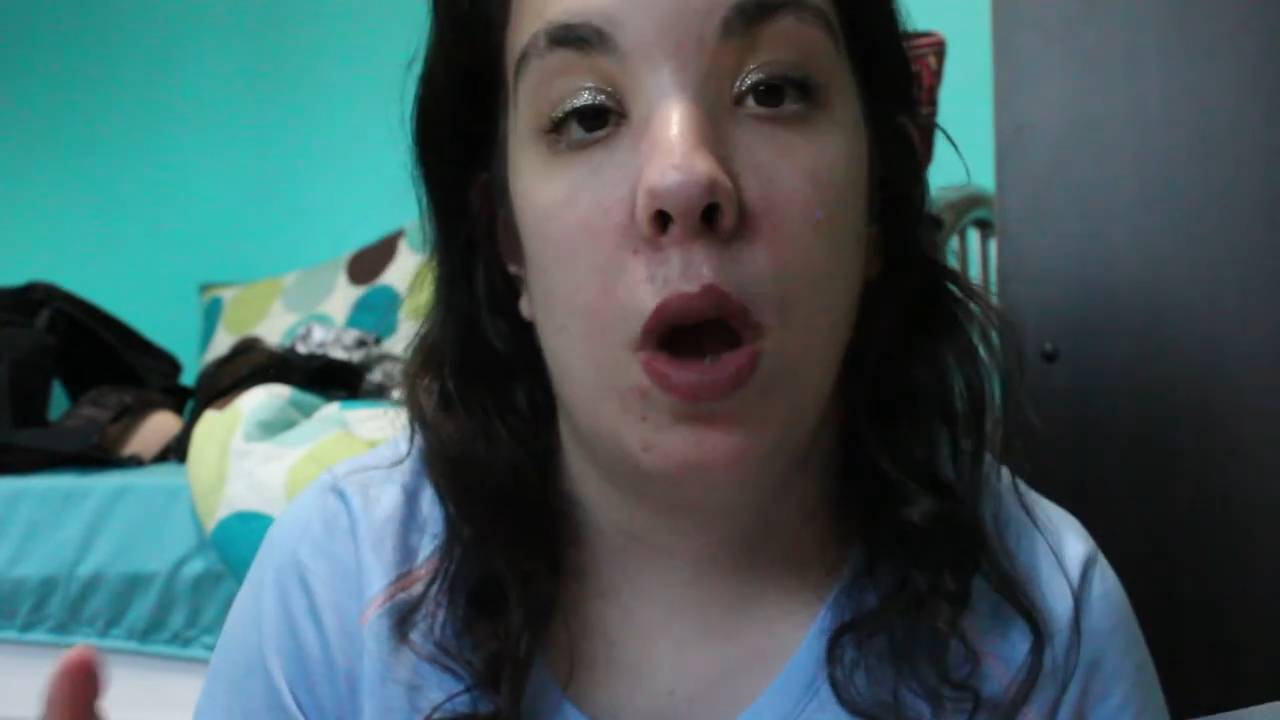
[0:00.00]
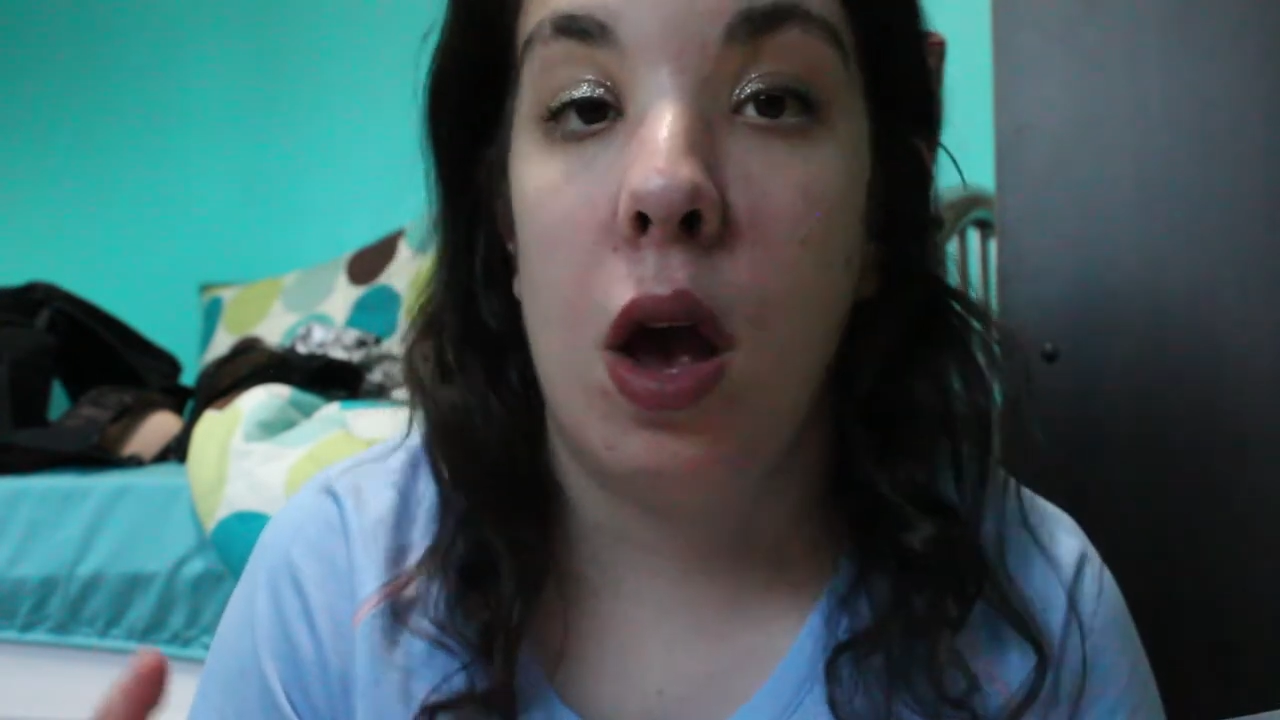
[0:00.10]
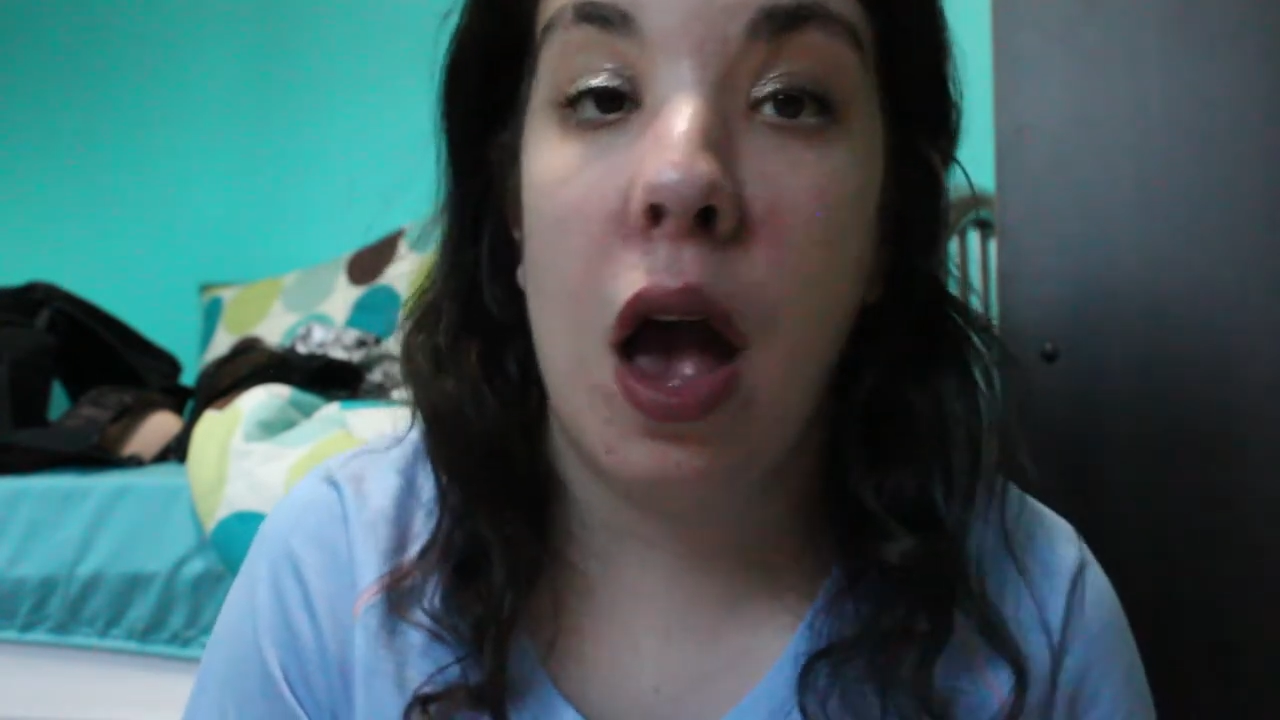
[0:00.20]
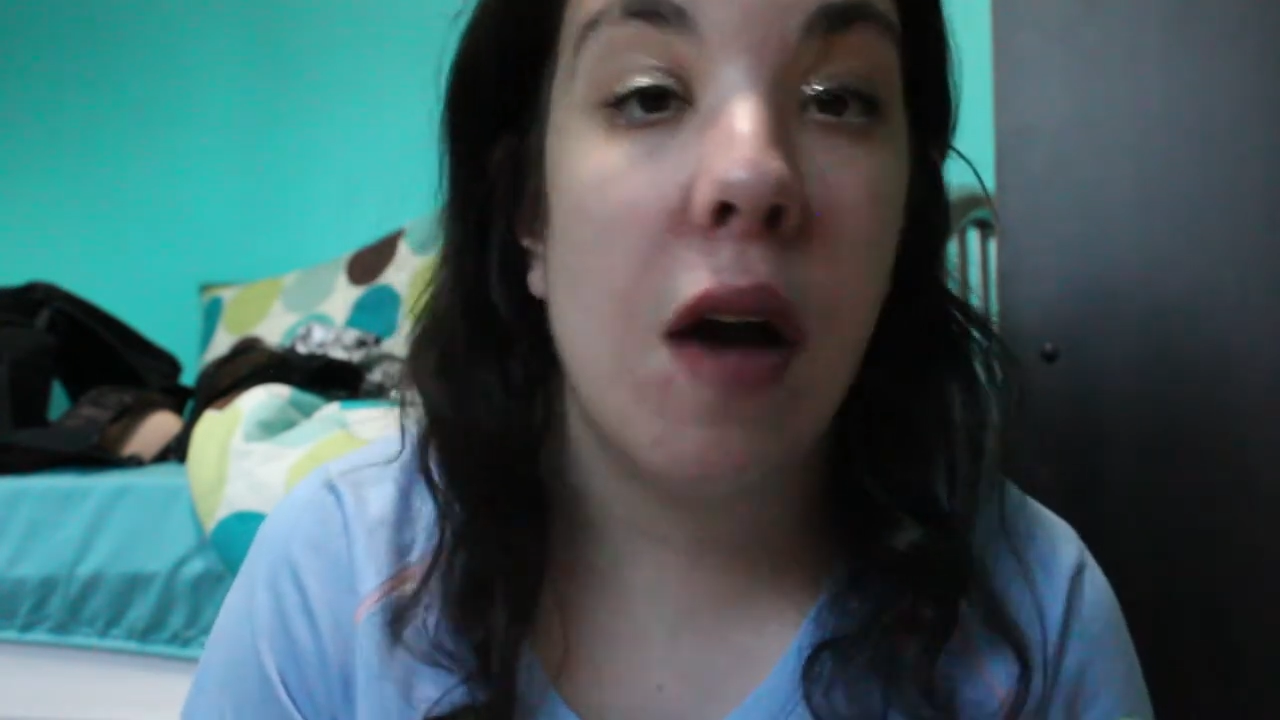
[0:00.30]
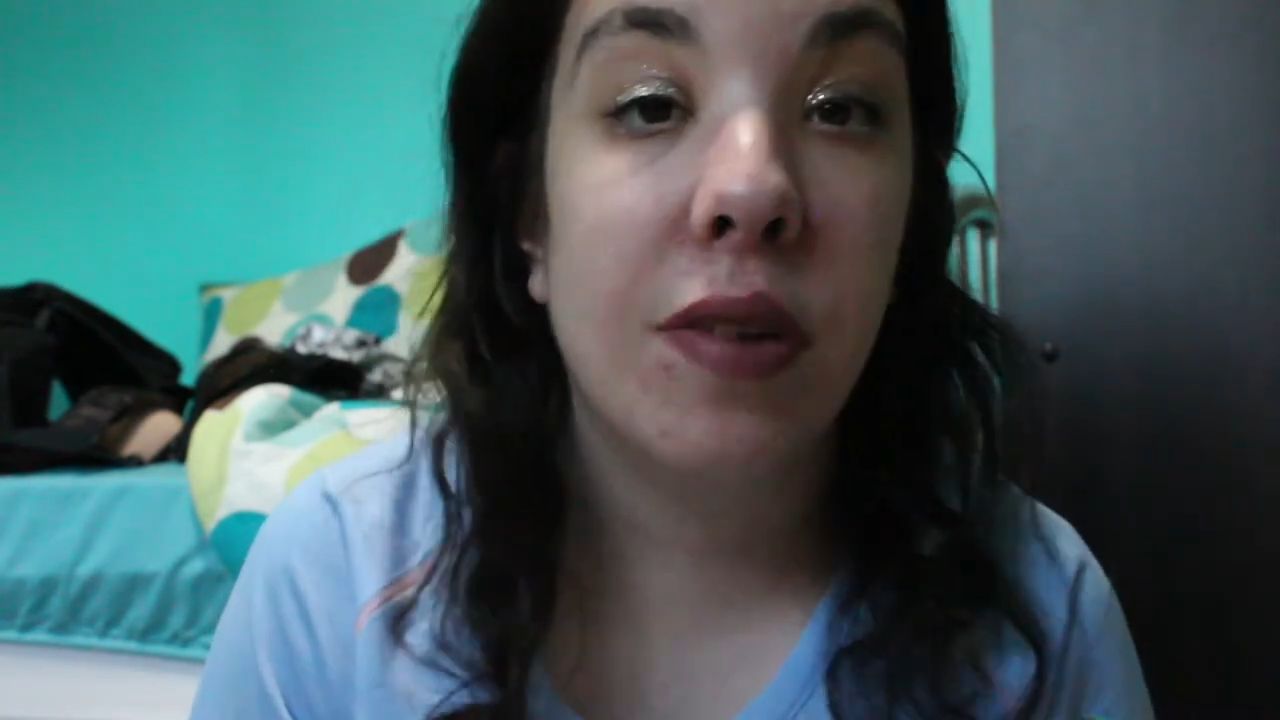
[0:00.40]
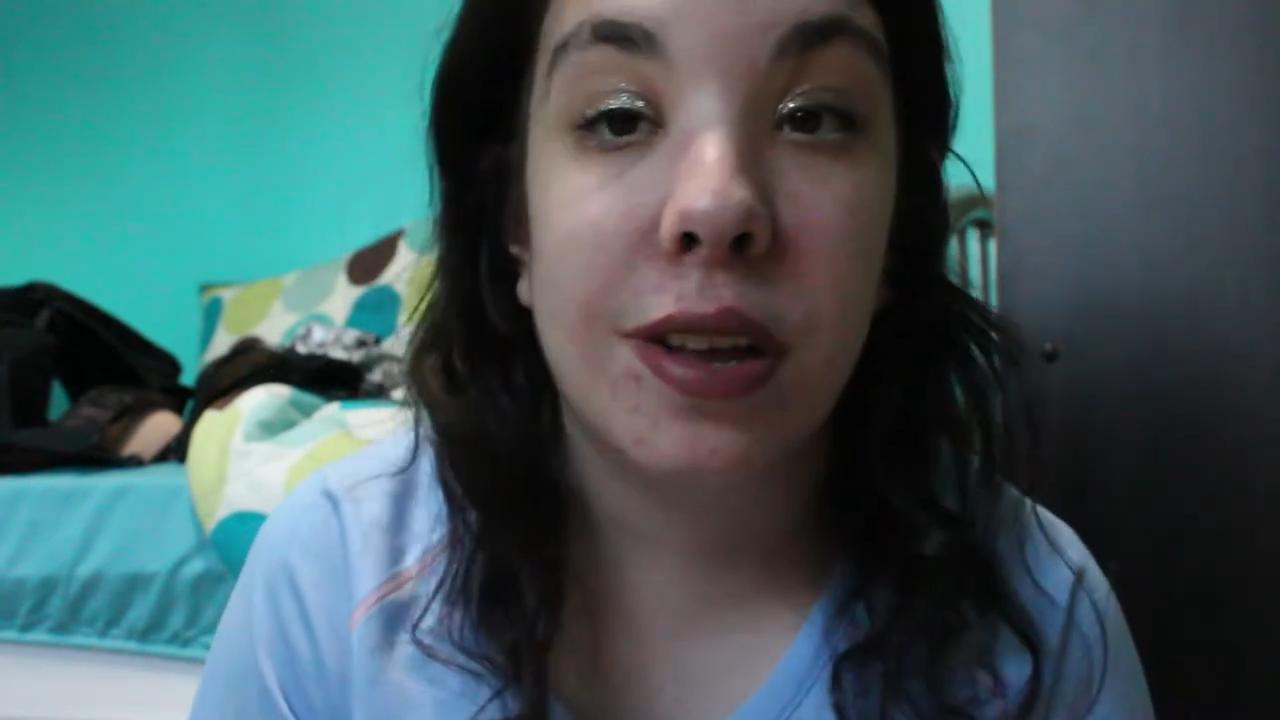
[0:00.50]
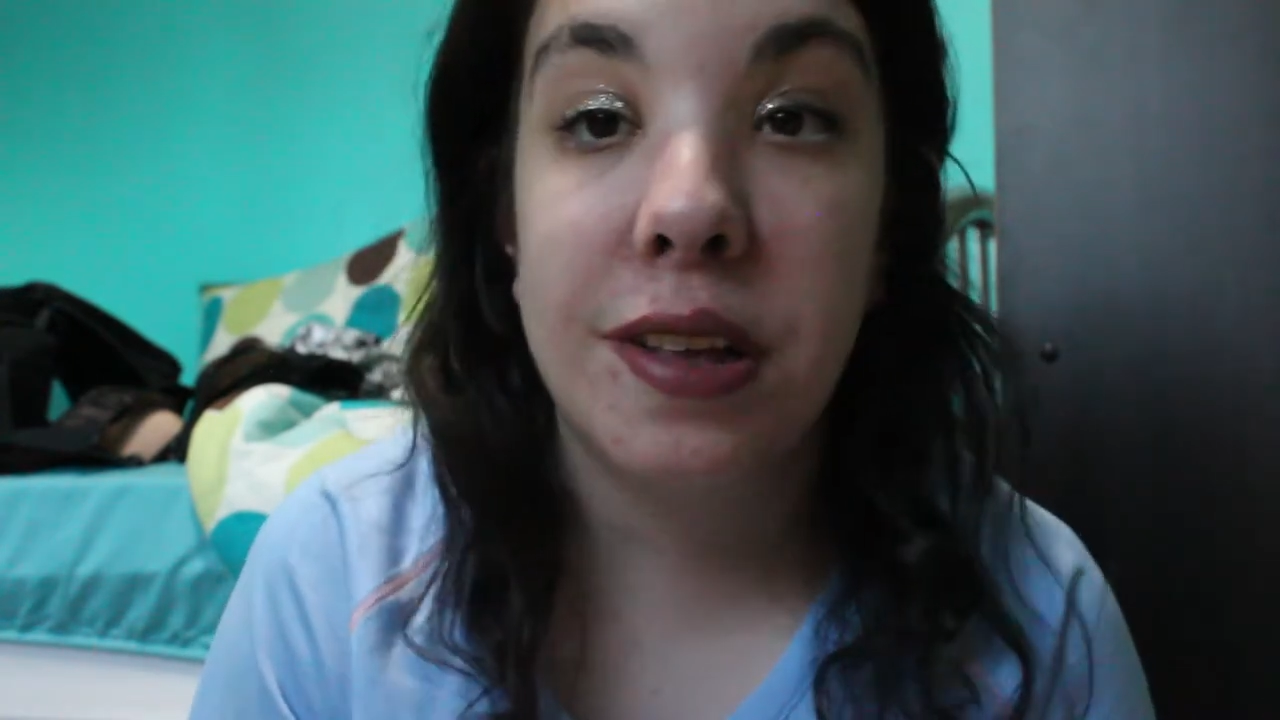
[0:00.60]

haven't